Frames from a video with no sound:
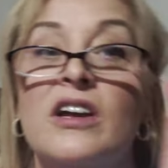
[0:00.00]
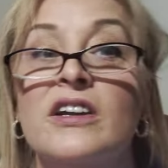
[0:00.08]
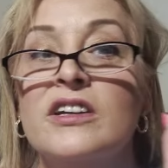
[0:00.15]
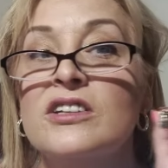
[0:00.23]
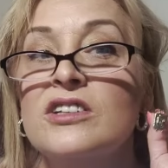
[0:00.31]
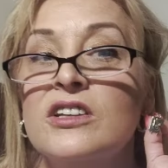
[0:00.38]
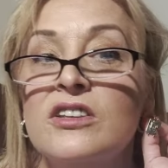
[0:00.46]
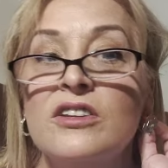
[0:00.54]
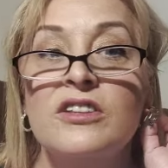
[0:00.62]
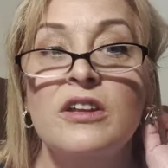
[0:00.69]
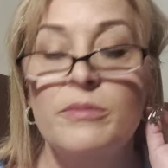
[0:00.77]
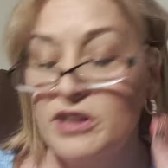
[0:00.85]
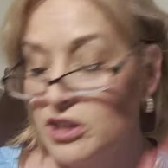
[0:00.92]
luggage. I
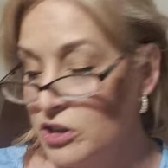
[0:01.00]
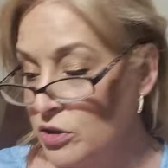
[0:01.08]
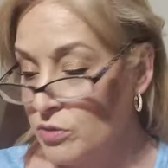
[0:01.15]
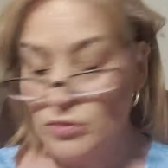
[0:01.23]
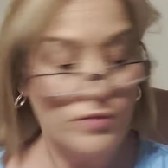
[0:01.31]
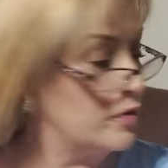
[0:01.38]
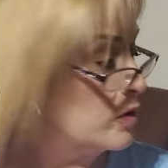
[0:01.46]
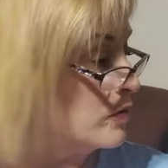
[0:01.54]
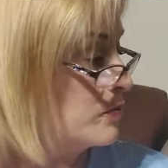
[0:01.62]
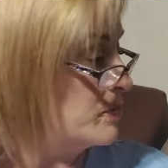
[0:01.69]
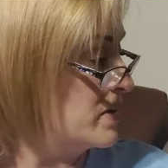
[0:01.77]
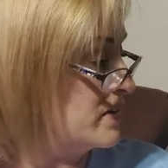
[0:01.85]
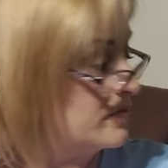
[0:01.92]
thought they'd be cute for
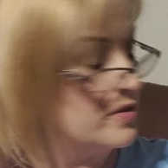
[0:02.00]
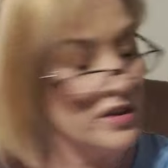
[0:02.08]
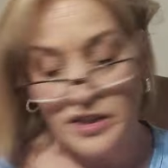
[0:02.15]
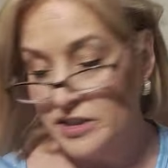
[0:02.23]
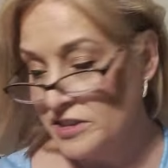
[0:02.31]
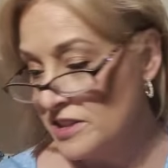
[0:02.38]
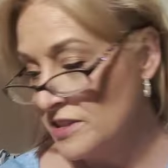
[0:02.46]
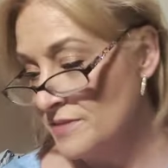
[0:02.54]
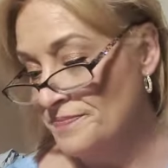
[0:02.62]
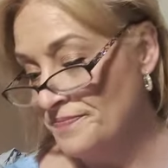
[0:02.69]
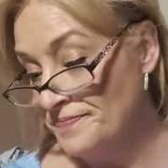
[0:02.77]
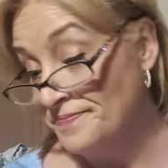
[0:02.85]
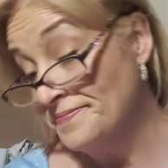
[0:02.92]
my flights.
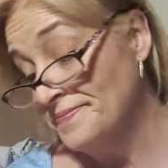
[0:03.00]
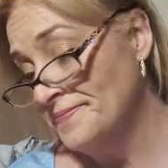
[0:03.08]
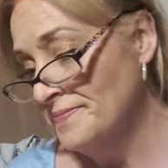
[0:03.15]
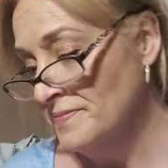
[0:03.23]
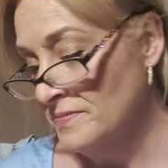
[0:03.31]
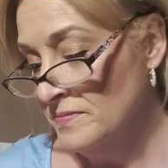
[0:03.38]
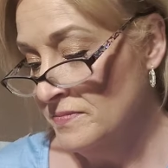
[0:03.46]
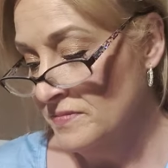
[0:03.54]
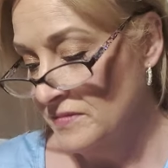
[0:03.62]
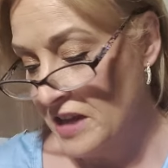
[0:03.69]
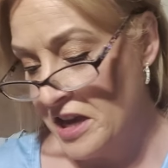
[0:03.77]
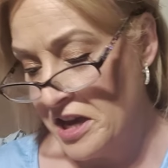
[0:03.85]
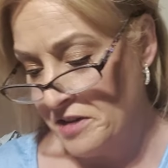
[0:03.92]

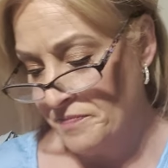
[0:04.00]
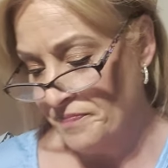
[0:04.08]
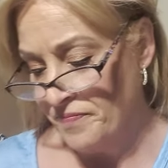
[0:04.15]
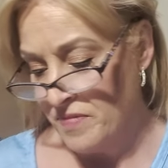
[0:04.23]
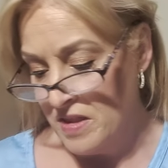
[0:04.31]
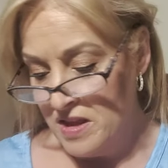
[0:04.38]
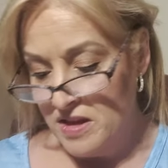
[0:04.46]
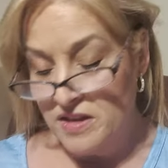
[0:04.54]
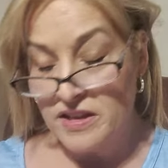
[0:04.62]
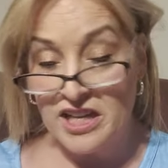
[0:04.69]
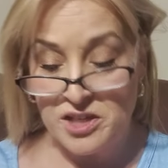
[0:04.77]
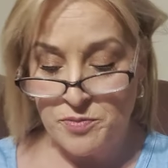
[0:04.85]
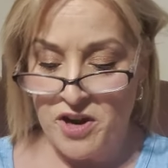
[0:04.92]
Eh.
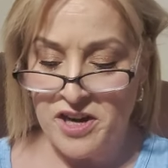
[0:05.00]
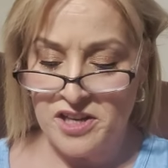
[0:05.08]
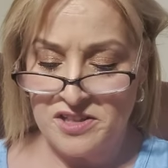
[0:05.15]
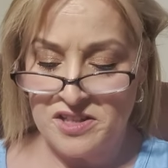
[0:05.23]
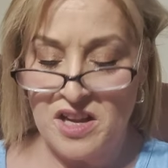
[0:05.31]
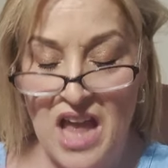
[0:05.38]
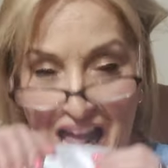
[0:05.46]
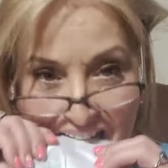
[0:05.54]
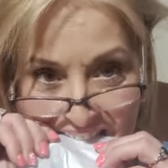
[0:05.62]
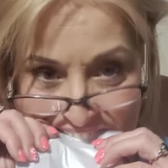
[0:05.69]
Next product,